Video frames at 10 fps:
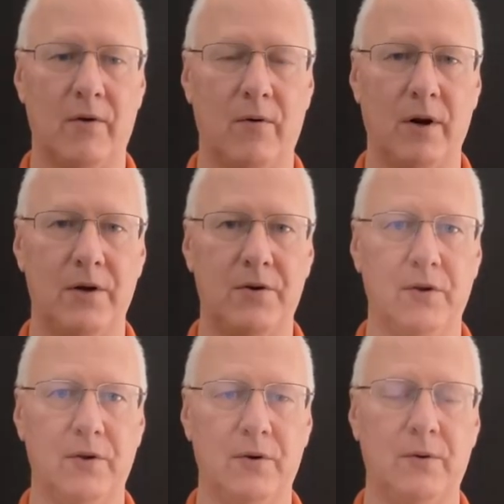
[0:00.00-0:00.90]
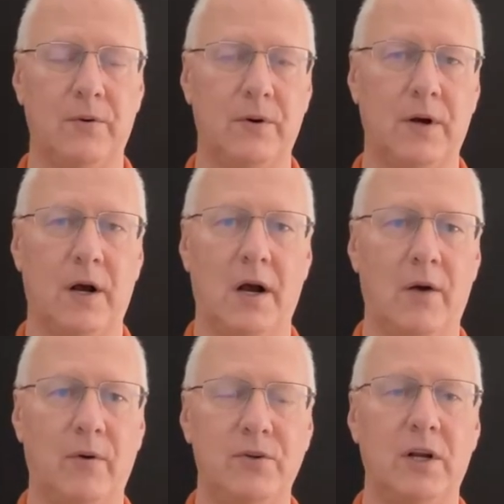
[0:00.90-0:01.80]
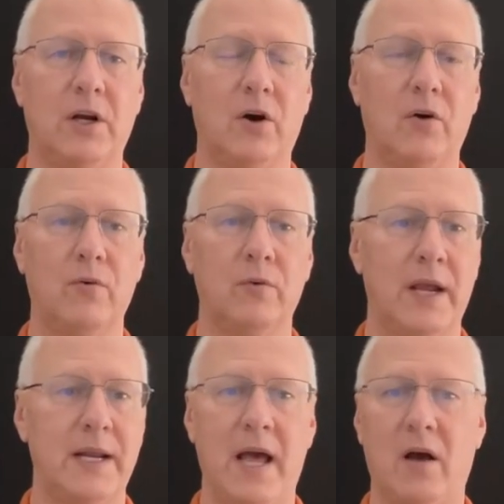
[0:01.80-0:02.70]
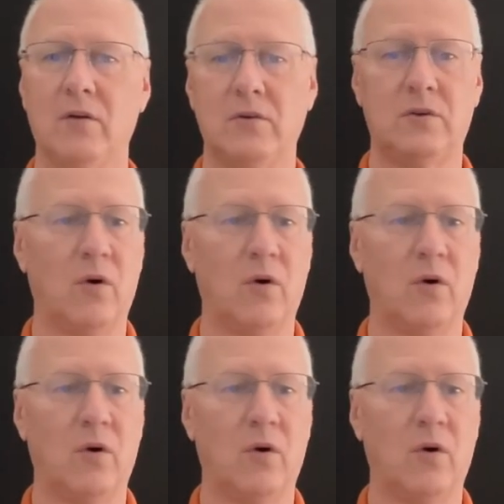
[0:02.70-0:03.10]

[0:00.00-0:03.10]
I wanted to, uh, I want you to go right now.